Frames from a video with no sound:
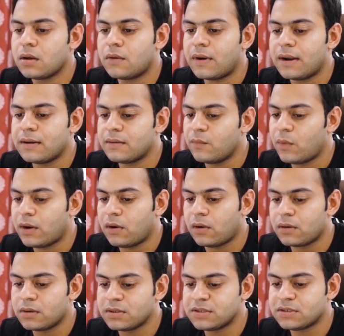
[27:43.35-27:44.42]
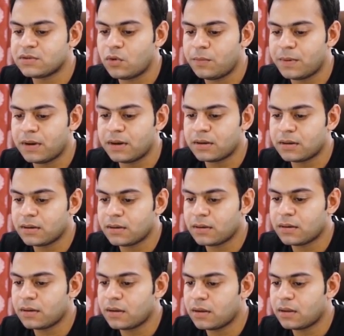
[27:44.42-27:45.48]
Alright, why not? Just open it.
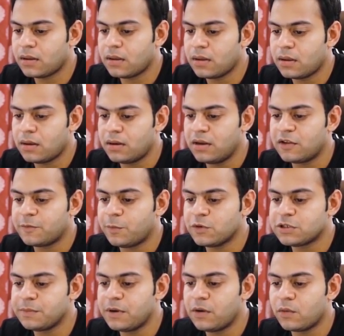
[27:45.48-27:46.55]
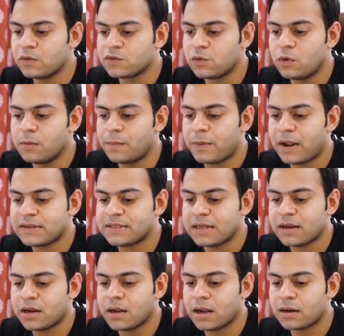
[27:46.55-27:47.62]
Disposable rose gold plastic
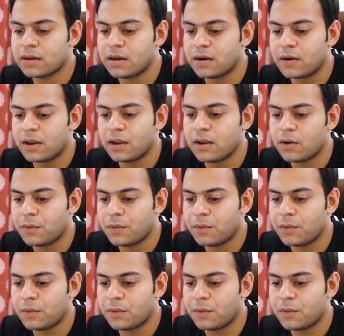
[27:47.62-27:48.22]
cutlery.